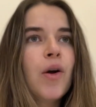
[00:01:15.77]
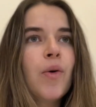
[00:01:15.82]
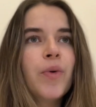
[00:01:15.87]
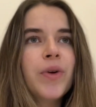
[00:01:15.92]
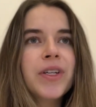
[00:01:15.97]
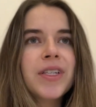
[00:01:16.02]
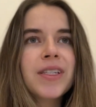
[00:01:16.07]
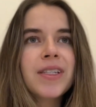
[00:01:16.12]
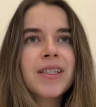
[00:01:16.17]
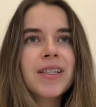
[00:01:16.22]

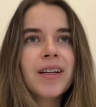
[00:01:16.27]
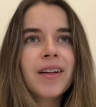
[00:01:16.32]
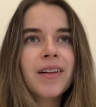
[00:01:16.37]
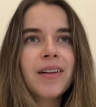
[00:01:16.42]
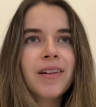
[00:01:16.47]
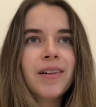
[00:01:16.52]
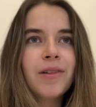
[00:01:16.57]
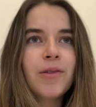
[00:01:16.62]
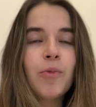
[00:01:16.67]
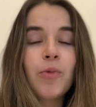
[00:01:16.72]
with
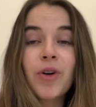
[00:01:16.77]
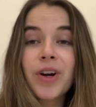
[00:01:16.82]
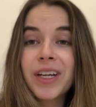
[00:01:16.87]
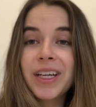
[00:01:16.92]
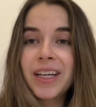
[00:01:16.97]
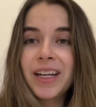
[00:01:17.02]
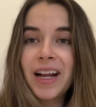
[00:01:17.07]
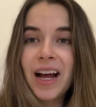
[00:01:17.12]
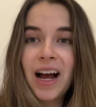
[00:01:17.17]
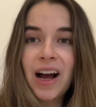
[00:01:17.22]
still
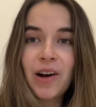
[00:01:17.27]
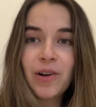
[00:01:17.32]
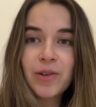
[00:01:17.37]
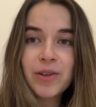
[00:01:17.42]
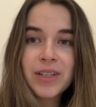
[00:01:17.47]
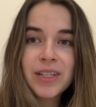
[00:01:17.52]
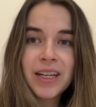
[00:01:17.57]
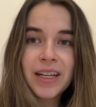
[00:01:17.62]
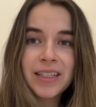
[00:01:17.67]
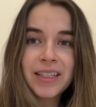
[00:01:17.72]
working
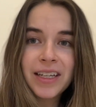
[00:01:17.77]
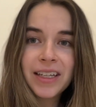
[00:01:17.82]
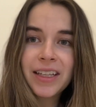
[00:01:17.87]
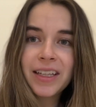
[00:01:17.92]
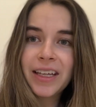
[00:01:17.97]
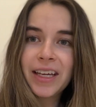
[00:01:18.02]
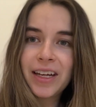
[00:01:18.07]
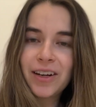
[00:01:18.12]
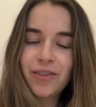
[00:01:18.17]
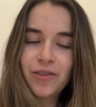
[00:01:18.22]
out and taking
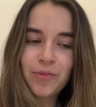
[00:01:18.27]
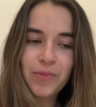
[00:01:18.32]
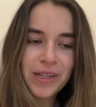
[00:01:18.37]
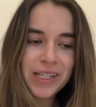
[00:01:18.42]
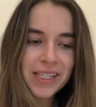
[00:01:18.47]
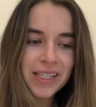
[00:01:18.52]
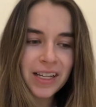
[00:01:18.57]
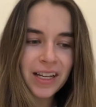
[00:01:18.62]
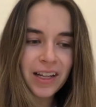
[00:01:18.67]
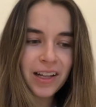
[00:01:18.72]
care of
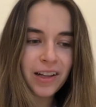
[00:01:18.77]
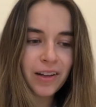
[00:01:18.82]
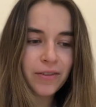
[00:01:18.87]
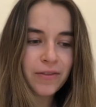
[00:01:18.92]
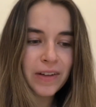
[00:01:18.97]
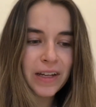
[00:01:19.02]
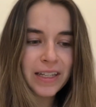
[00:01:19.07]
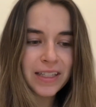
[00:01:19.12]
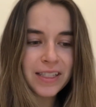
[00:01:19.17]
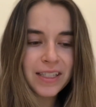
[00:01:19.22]
myself
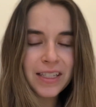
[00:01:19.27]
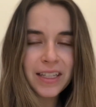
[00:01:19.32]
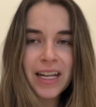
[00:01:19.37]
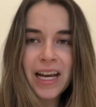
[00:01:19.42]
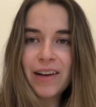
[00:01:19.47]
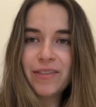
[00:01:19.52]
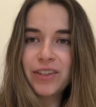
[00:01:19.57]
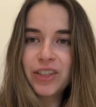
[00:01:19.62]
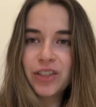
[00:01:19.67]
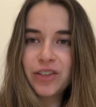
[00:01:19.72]
and still
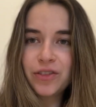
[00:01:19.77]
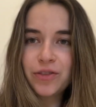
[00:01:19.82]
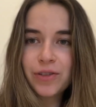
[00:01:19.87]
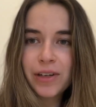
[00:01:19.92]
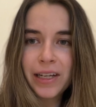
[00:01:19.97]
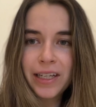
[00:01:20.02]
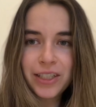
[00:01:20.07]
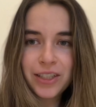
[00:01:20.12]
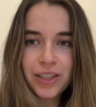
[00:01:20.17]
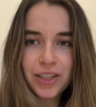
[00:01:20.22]
having a good
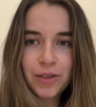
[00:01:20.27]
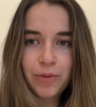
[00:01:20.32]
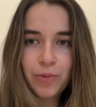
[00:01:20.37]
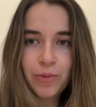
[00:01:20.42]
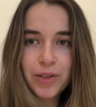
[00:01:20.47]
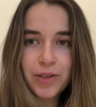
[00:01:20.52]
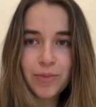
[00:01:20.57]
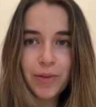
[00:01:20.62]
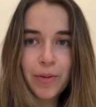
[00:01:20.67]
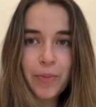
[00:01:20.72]
relationship
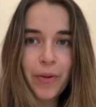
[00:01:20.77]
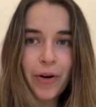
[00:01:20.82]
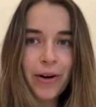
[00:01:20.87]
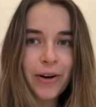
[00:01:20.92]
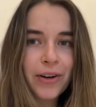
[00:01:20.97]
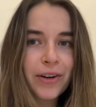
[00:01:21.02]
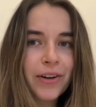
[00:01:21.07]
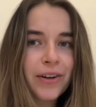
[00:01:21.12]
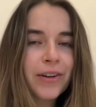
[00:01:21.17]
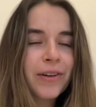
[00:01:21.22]
with my
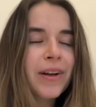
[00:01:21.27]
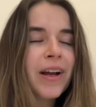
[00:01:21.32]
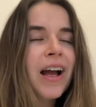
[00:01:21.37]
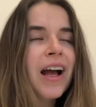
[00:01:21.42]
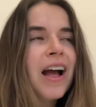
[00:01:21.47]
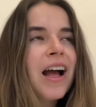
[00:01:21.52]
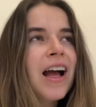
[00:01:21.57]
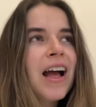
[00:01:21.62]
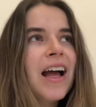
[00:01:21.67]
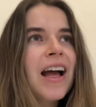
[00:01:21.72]
partner.
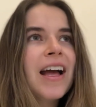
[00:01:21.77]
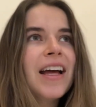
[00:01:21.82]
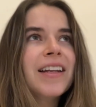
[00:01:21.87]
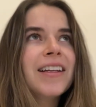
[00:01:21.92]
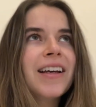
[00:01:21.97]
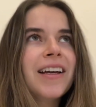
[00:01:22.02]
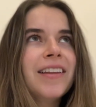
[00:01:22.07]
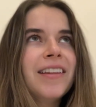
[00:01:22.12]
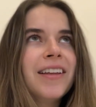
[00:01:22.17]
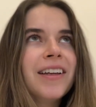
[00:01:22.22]
And
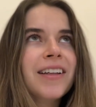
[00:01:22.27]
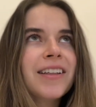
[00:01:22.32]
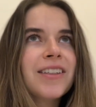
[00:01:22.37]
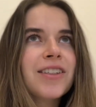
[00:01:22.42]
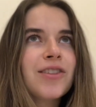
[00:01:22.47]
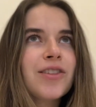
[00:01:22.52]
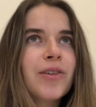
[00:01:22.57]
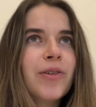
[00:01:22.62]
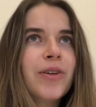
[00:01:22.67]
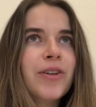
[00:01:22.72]
I think
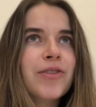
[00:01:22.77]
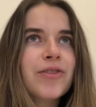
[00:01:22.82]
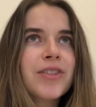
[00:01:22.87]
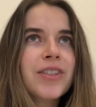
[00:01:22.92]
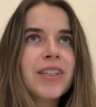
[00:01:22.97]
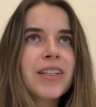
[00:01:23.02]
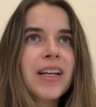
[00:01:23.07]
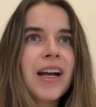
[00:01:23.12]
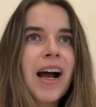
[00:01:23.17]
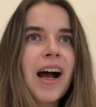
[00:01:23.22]
it's so
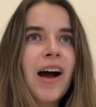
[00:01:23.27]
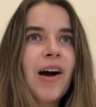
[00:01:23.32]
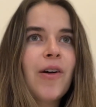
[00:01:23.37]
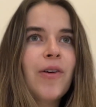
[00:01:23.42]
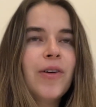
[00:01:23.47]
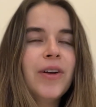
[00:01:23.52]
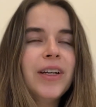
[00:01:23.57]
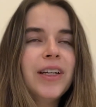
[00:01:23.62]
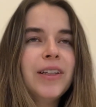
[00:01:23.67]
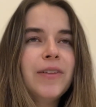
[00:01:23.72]
interesting
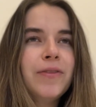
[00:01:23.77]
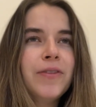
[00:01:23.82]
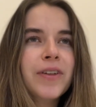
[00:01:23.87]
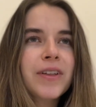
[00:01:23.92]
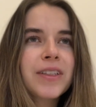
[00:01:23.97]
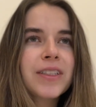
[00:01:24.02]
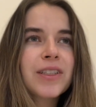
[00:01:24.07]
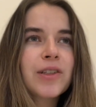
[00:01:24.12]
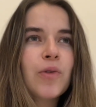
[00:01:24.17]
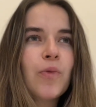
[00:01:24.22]
how it
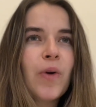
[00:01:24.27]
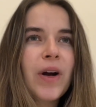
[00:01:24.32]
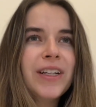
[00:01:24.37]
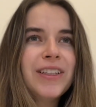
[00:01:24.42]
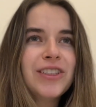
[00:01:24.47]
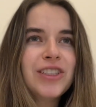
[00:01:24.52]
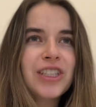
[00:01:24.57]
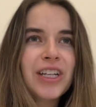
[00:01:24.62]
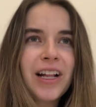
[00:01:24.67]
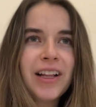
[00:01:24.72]
feels
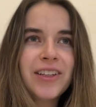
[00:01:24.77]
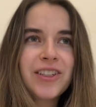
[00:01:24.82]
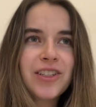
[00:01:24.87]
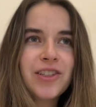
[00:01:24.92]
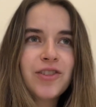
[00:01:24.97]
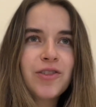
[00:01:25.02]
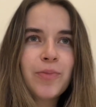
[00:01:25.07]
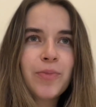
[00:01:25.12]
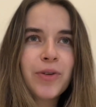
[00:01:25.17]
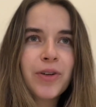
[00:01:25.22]
quite challenging
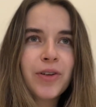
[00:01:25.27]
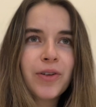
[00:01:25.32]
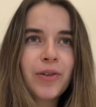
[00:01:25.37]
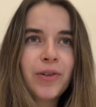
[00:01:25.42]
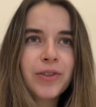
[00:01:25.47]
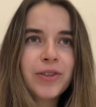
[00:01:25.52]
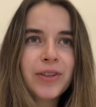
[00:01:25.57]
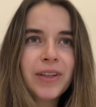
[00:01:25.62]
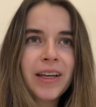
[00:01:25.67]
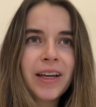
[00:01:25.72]
to put it
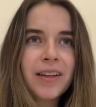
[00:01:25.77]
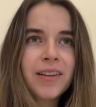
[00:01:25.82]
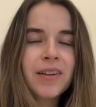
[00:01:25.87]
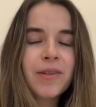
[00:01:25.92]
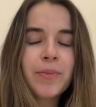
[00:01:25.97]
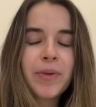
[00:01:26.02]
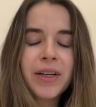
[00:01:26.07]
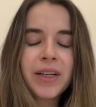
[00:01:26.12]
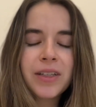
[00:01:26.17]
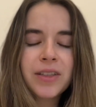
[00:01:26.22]
all together,
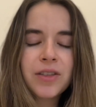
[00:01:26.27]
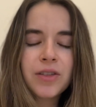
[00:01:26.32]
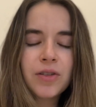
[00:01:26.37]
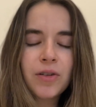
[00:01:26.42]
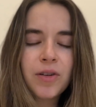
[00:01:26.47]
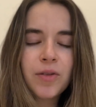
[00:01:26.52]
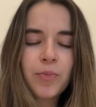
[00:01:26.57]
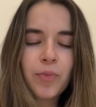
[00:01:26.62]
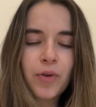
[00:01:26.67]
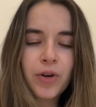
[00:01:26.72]
but it's so
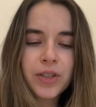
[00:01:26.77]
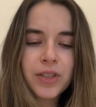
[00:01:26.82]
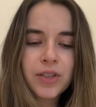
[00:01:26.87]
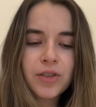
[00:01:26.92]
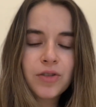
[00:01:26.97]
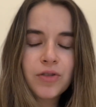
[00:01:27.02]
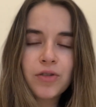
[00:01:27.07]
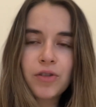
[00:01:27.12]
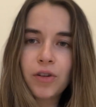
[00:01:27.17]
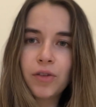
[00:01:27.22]
important
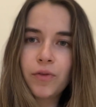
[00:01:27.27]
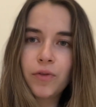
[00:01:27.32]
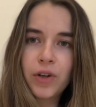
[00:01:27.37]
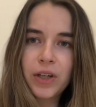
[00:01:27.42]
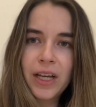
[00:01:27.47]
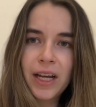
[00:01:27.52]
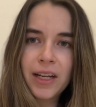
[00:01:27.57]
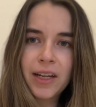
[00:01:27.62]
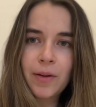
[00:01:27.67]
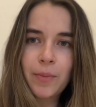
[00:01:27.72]
to not
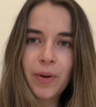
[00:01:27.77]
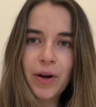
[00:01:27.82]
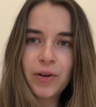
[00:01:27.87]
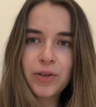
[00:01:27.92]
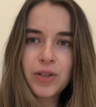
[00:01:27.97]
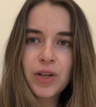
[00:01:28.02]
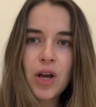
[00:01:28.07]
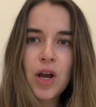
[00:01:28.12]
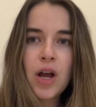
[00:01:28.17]
forget about